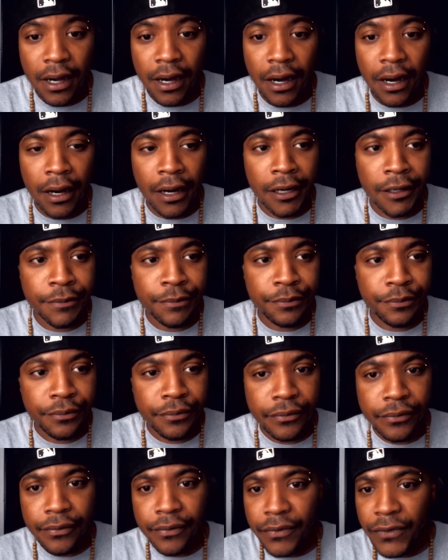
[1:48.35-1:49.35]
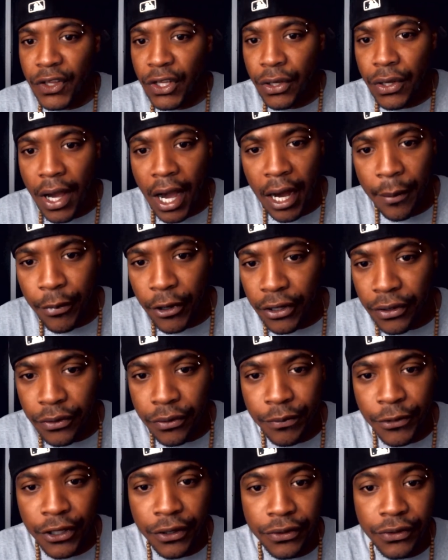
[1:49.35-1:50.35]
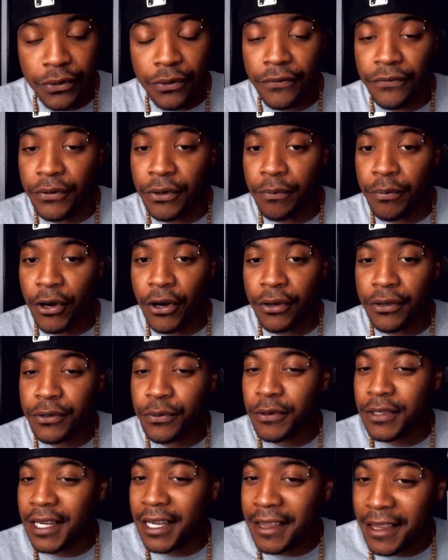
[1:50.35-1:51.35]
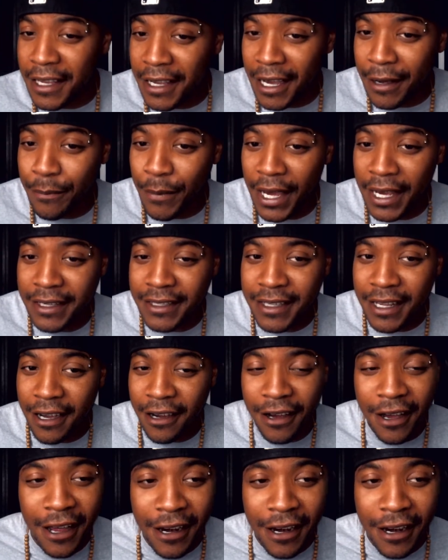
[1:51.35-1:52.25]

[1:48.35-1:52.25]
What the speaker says: hop on Lumios, do a few polls, which I think I maxed out.